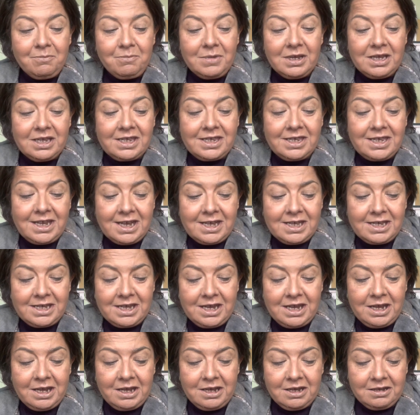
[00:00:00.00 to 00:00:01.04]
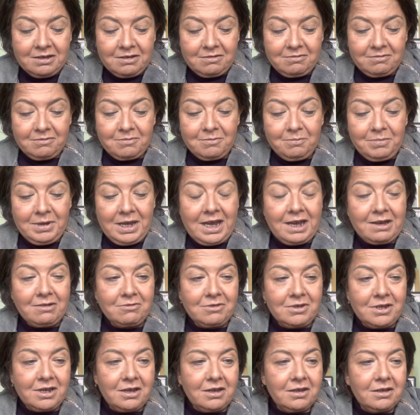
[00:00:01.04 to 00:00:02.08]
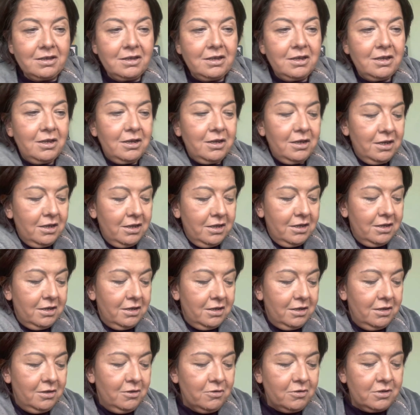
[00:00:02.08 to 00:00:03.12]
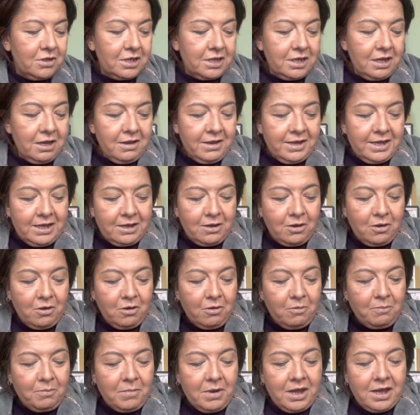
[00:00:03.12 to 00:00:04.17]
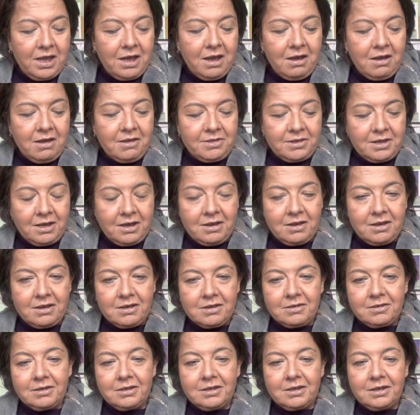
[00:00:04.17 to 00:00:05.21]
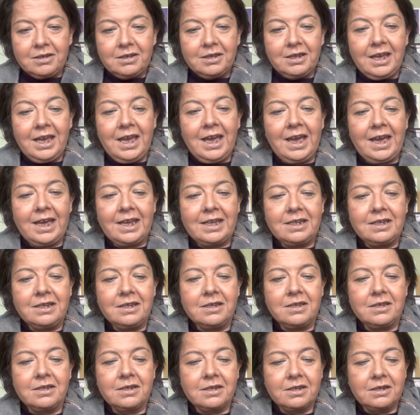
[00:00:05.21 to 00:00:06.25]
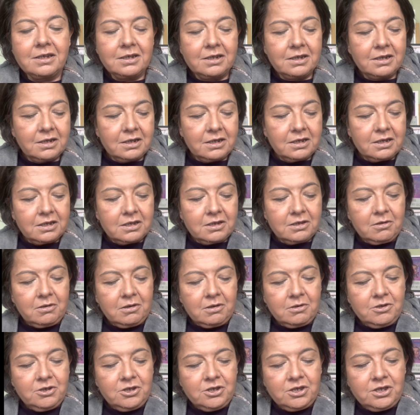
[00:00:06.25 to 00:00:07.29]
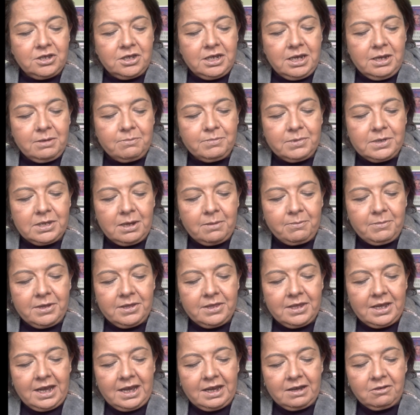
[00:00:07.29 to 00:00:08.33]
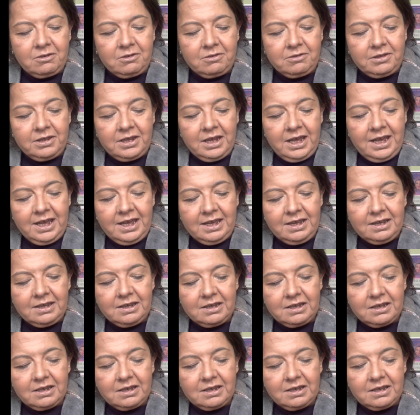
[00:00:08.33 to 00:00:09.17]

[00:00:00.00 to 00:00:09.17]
setting powder looks like on my other hand. So I'll just tip some of that on there.